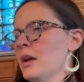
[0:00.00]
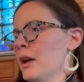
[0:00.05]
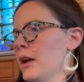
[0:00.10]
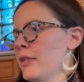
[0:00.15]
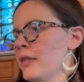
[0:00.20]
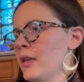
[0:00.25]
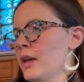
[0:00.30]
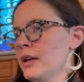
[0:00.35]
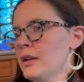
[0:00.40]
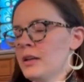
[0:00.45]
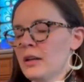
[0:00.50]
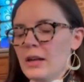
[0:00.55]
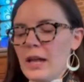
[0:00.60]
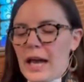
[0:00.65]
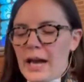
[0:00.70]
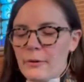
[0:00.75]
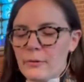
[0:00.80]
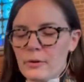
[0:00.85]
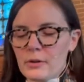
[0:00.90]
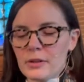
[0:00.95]
And then an
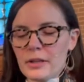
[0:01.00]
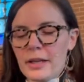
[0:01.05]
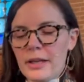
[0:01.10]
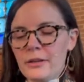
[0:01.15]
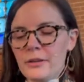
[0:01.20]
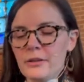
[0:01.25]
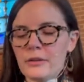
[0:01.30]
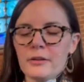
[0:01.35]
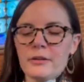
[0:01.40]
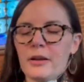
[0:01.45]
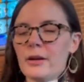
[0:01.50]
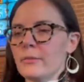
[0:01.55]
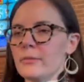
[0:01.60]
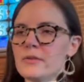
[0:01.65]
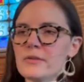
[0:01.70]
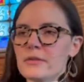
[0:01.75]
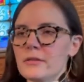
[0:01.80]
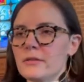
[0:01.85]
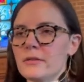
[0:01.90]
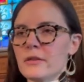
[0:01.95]
hour later, I was
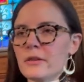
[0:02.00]
still